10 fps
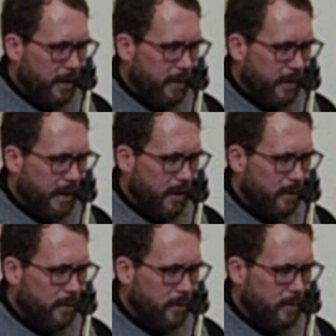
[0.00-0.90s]
that
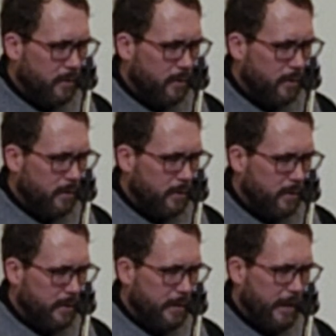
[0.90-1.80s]

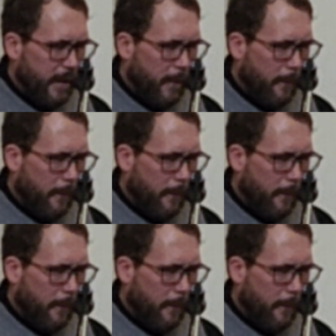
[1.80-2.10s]
today.